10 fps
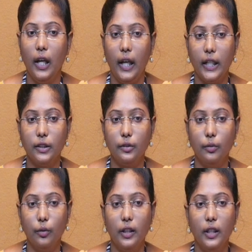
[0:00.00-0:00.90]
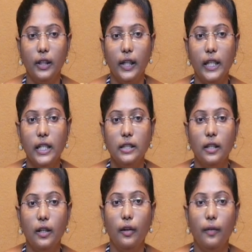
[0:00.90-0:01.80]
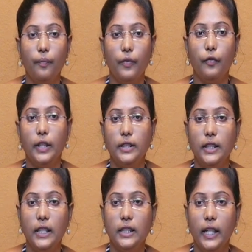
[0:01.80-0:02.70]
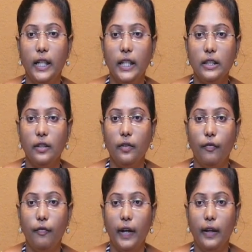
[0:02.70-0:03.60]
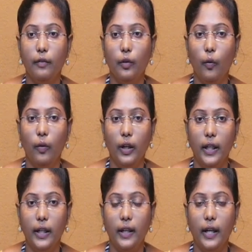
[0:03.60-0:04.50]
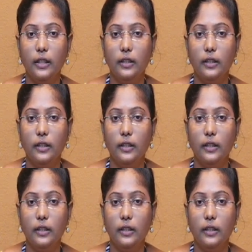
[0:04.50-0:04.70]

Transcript: next node, that is for 6 it is 5 only, right.